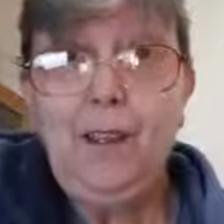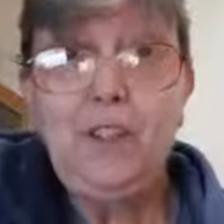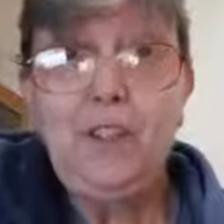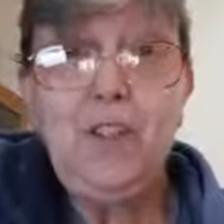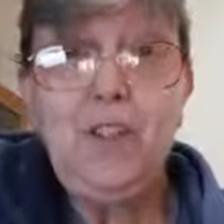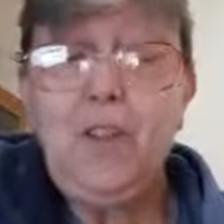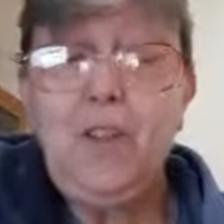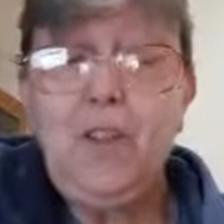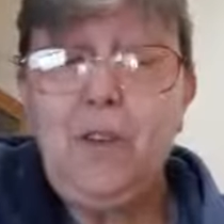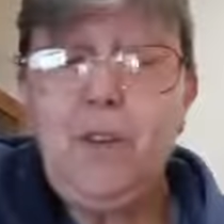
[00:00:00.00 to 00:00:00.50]

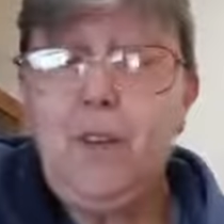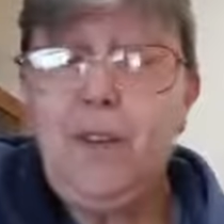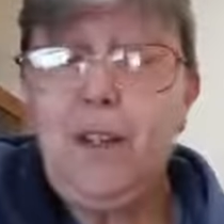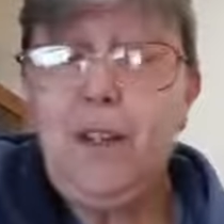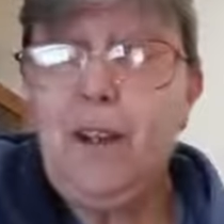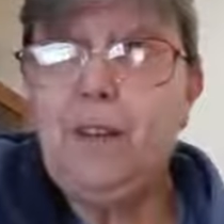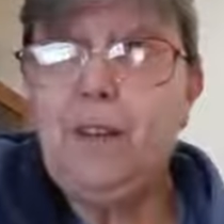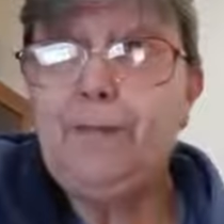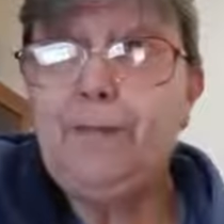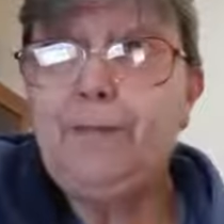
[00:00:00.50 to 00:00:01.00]
So it's not good
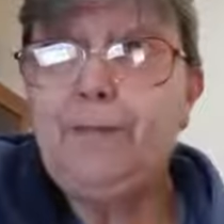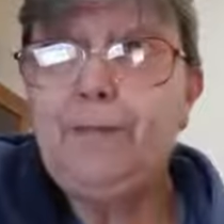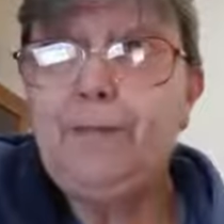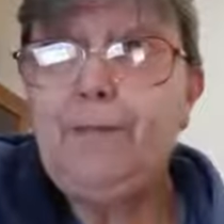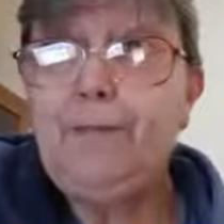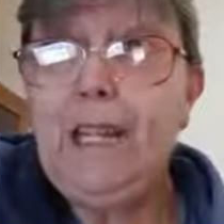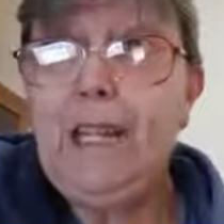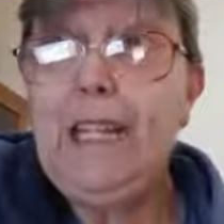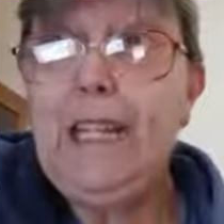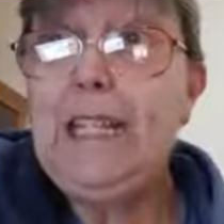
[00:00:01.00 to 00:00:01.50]
enough.
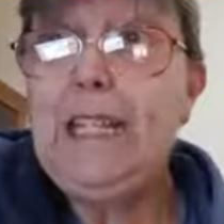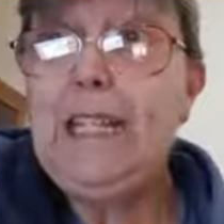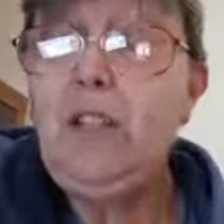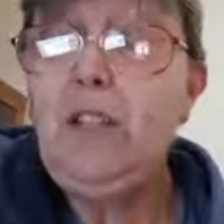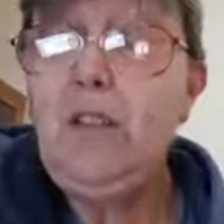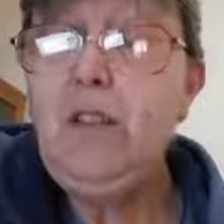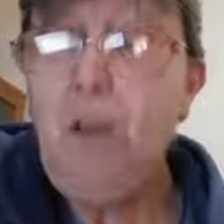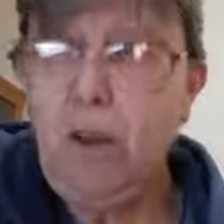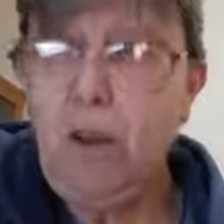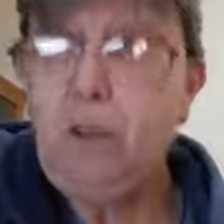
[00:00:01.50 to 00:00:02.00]
It
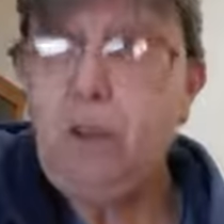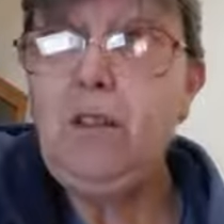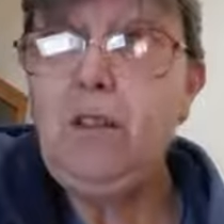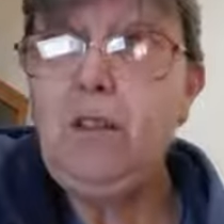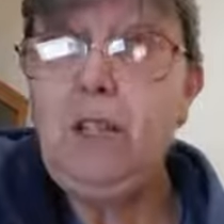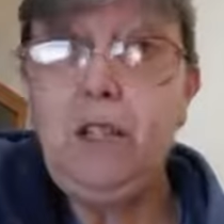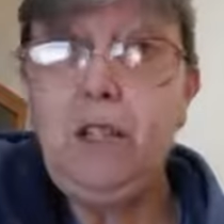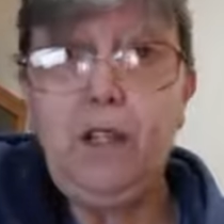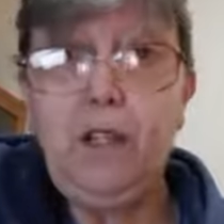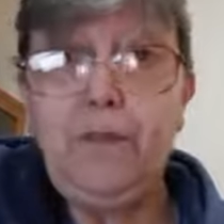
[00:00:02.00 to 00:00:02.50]
is not
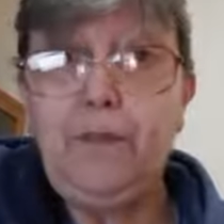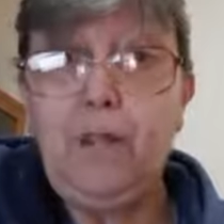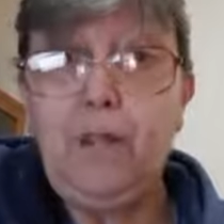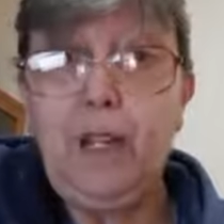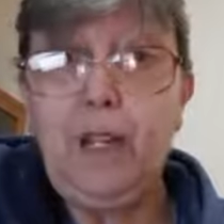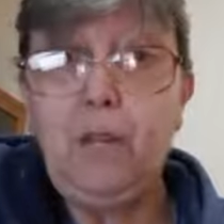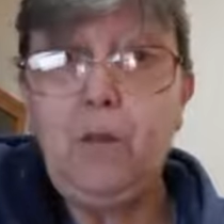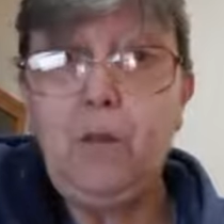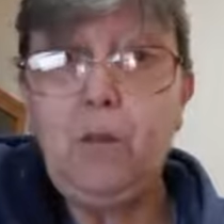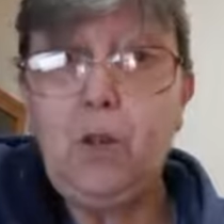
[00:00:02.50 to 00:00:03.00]
good enough,
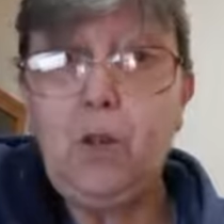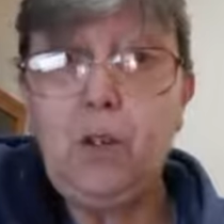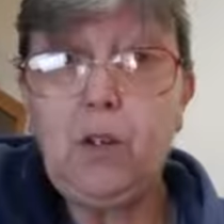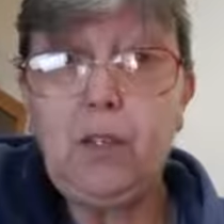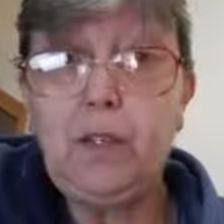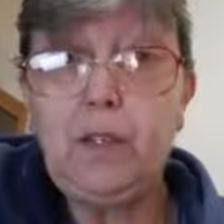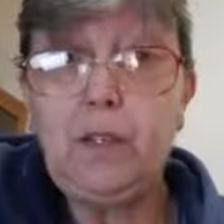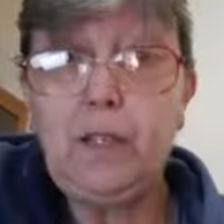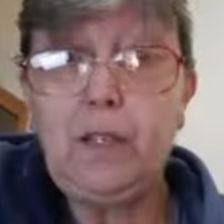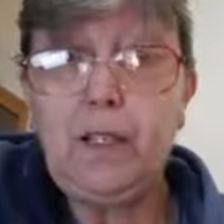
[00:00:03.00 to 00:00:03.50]
and I'm not
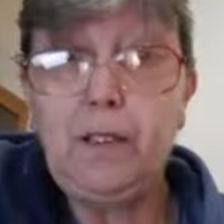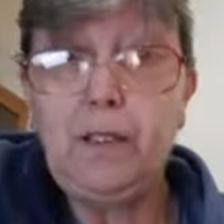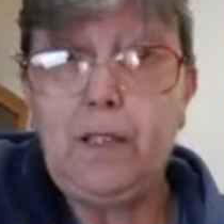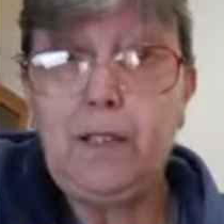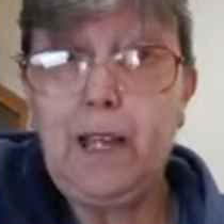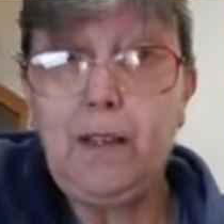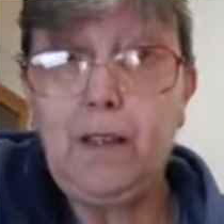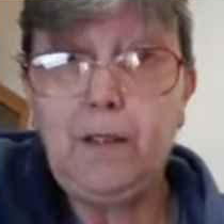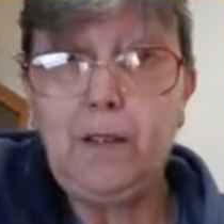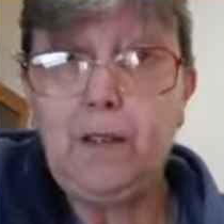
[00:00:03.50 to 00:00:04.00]
going to sit
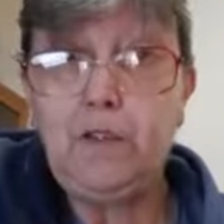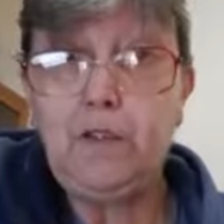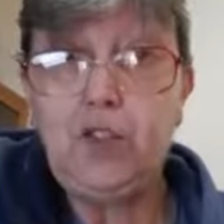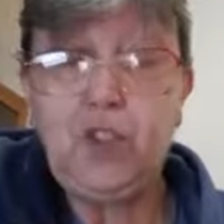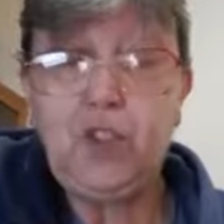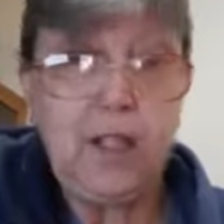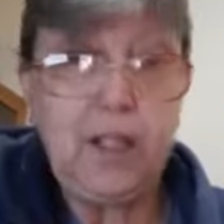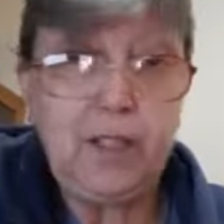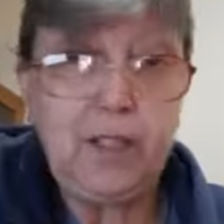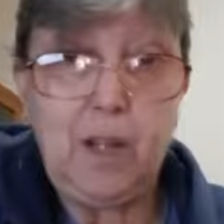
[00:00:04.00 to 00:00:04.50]
down and
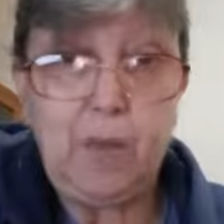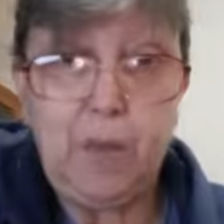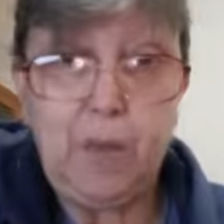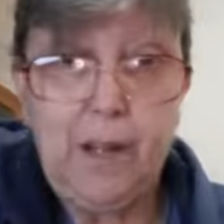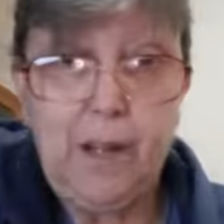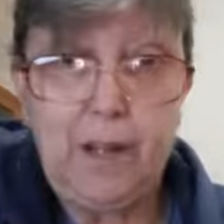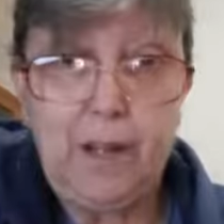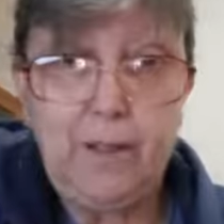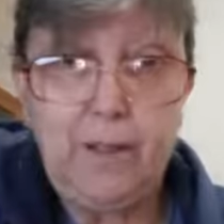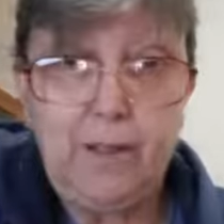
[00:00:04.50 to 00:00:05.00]
shut up
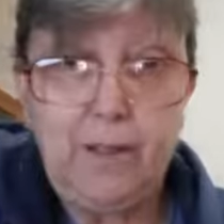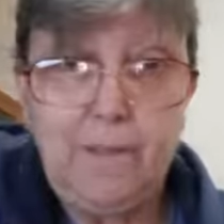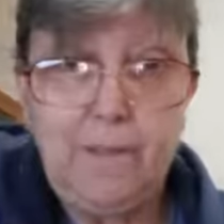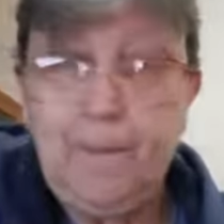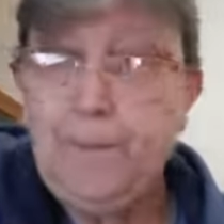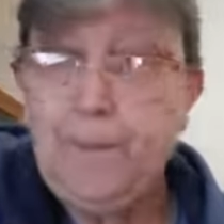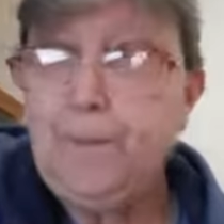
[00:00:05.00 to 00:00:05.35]
about it